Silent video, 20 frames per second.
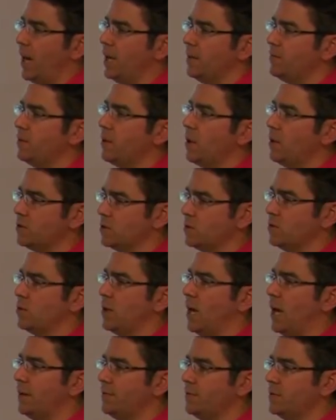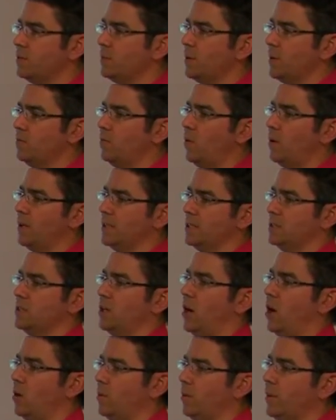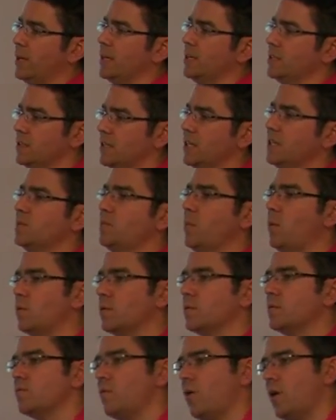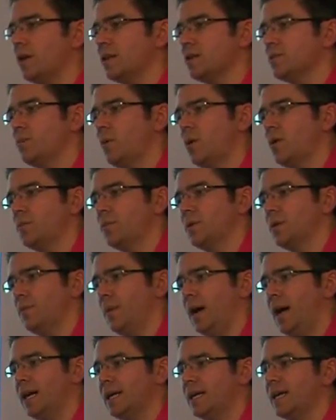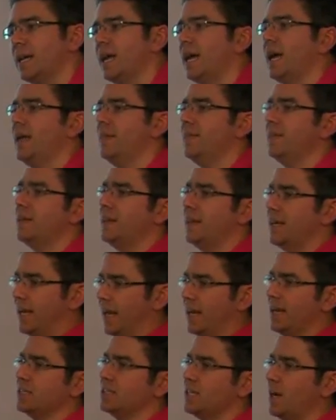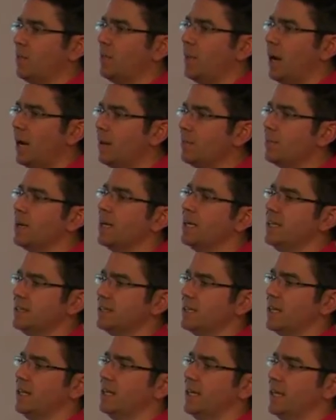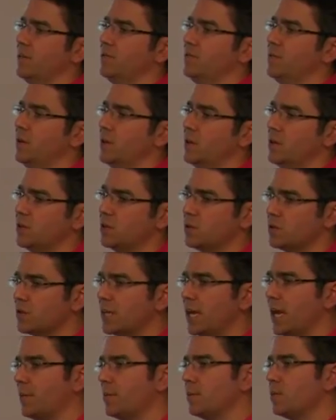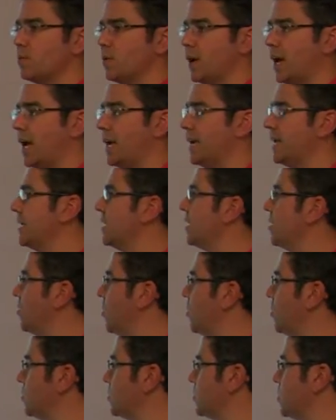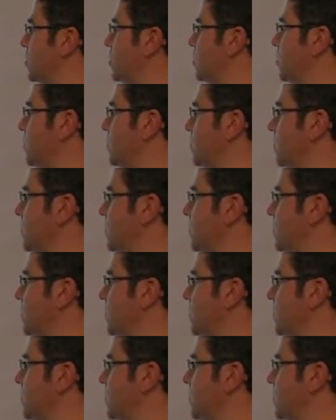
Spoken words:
for those and look after them. And what he's hoping is that he's bought them right at the bottom of the market and that they're going to jump up and he's going to get very good capital gain long term.